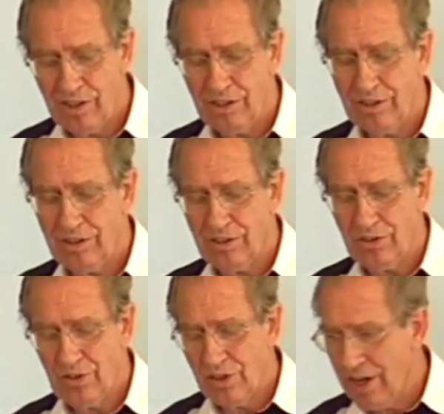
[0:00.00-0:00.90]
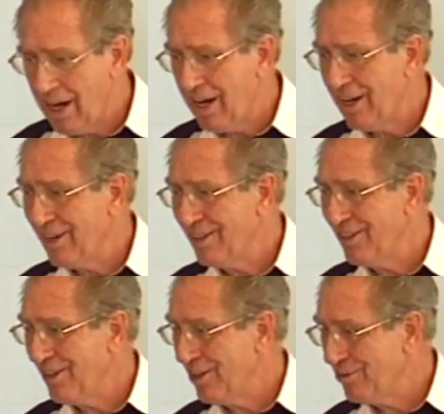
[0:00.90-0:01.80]
died and
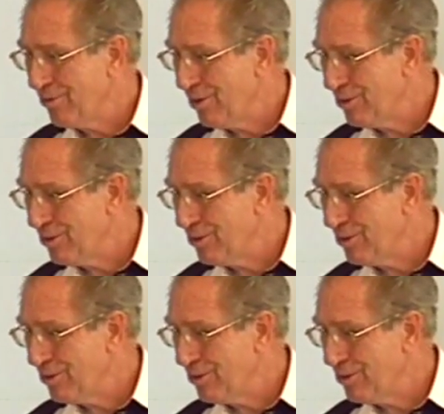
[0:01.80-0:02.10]
rose again,